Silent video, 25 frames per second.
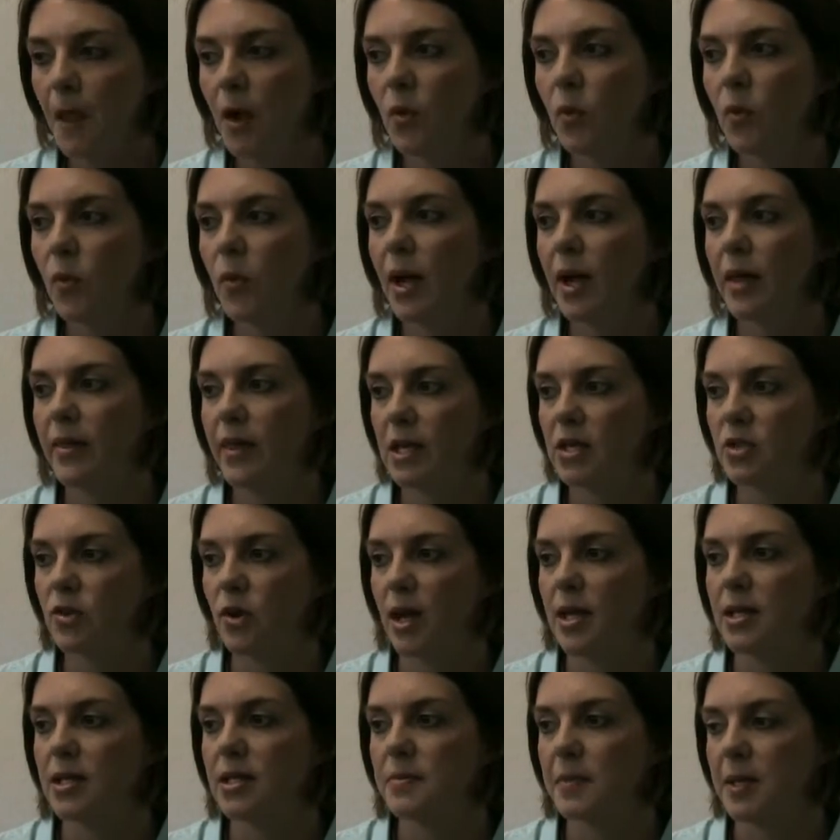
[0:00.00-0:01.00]
Well, they
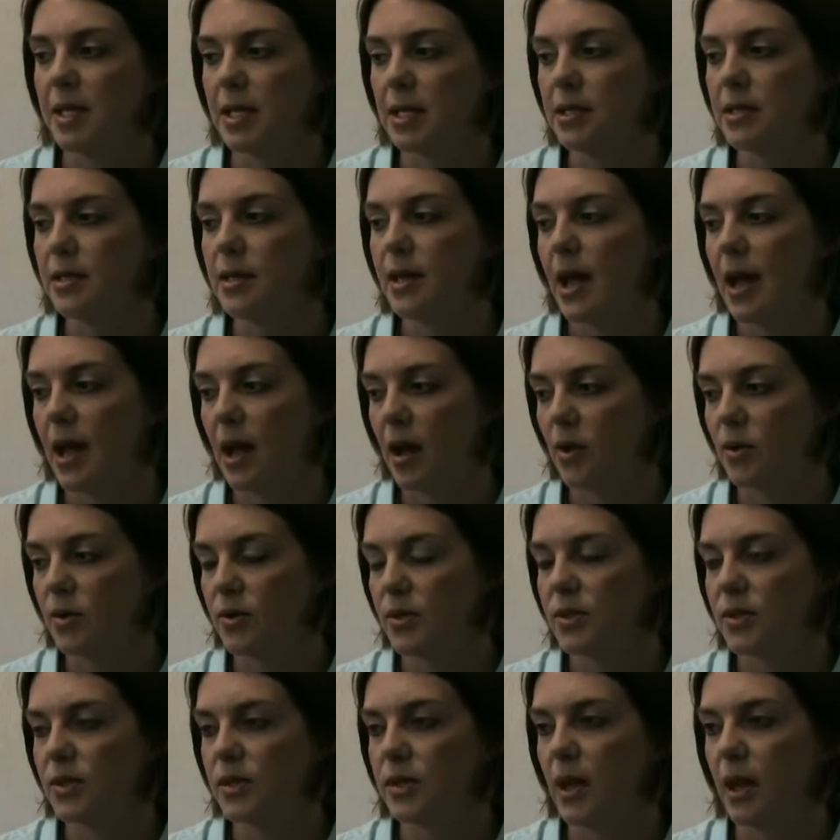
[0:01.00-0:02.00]
transmit it to the
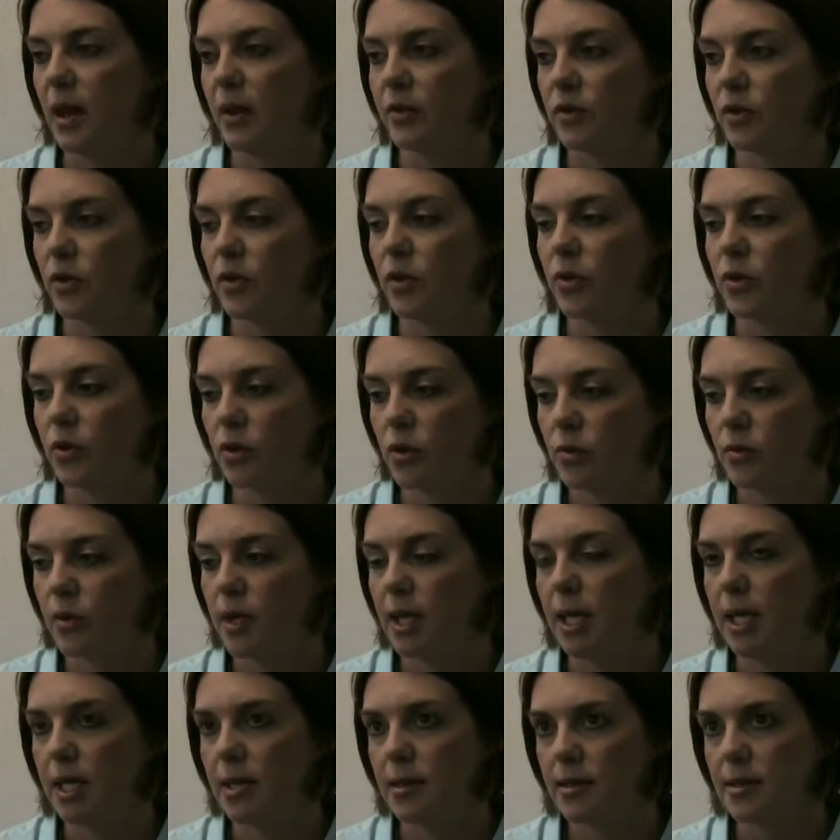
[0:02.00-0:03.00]
House after third
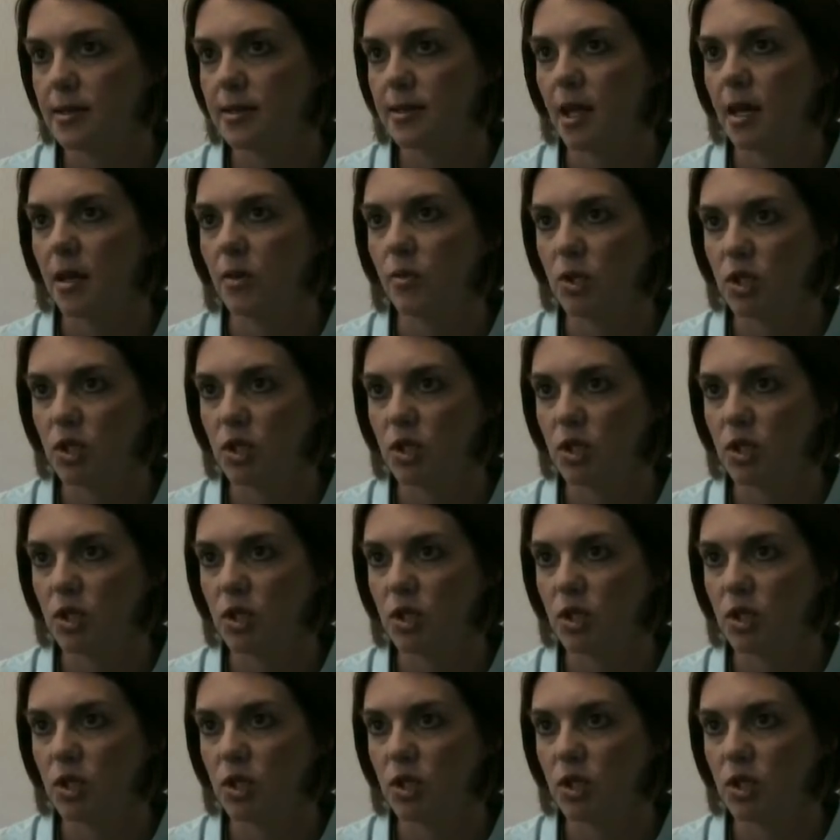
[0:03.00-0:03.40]
reading in the Senate,